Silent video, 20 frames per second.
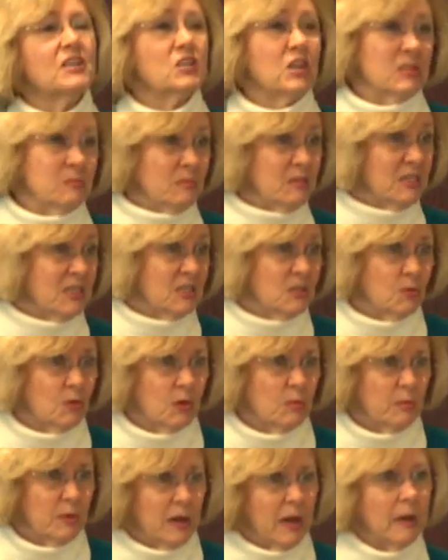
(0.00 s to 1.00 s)
Adjustment
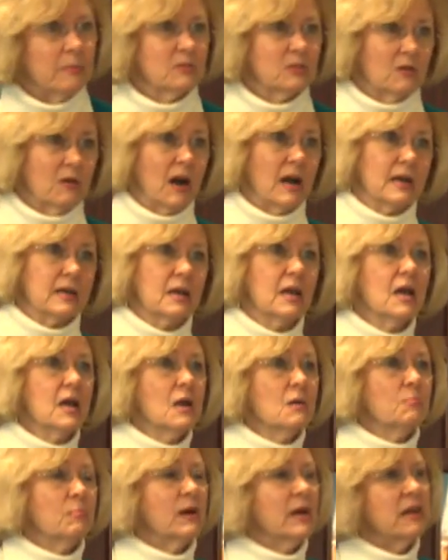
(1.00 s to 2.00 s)
disorder, perhaps, chronic.
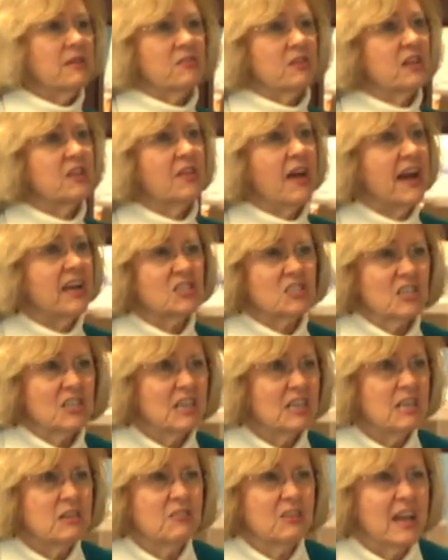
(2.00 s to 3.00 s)
But even at that, she
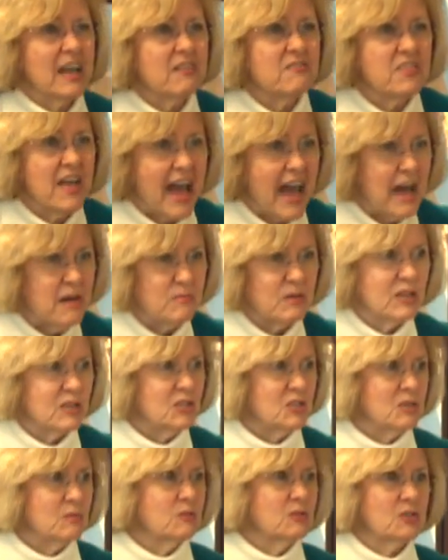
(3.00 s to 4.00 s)
didn't even have that
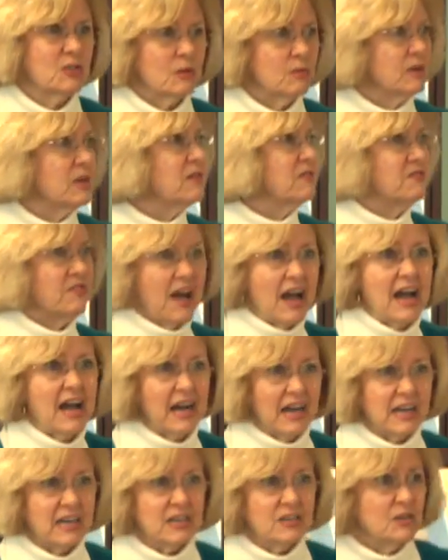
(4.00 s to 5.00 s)
because she was doing
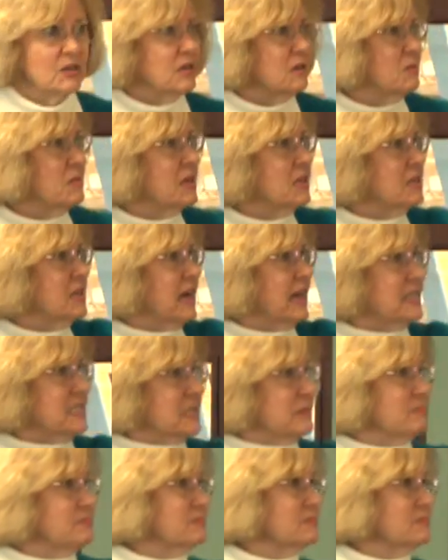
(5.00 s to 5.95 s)
fine. You know what I mean? Yes?